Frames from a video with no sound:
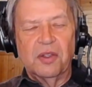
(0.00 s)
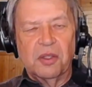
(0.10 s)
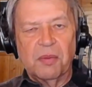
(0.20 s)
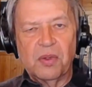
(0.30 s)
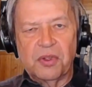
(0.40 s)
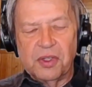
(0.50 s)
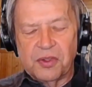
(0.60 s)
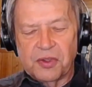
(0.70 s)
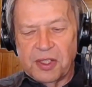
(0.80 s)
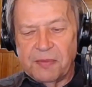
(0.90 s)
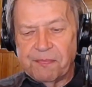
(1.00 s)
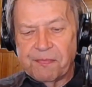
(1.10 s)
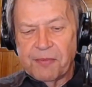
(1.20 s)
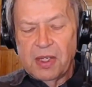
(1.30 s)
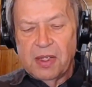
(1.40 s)
rejection.
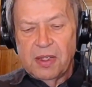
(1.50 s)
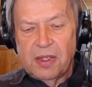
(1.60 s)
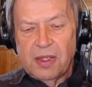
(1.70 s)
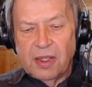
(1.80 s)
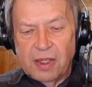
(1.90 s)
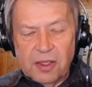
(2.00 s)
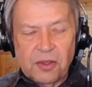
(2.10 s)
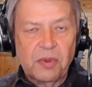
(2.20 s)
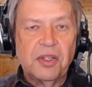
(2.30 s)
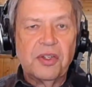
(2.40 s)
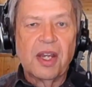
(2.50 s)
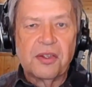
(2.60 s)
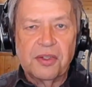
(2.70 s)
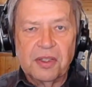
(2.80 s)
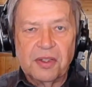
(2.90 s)
So we've gone through the
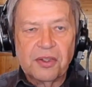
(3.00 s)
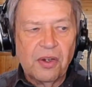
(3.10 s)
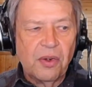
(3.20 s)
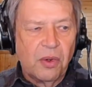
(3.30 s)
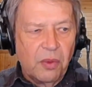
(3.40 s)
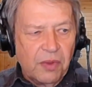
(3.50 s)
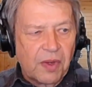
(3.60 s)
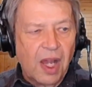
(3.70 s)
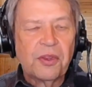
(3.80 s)
rejection phase,